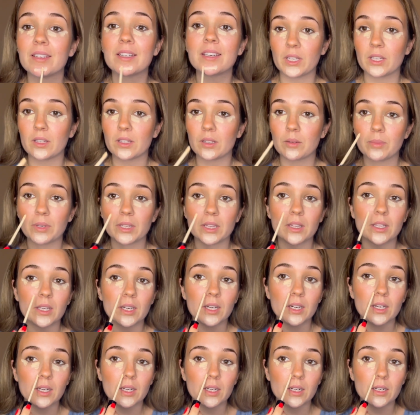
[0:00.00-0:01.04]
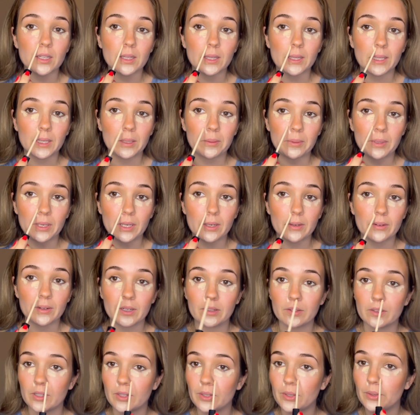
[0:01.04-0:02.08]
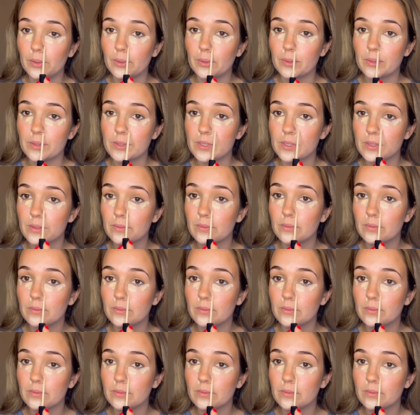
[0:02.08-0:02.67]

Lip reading: A little bit there and a little bit around the nose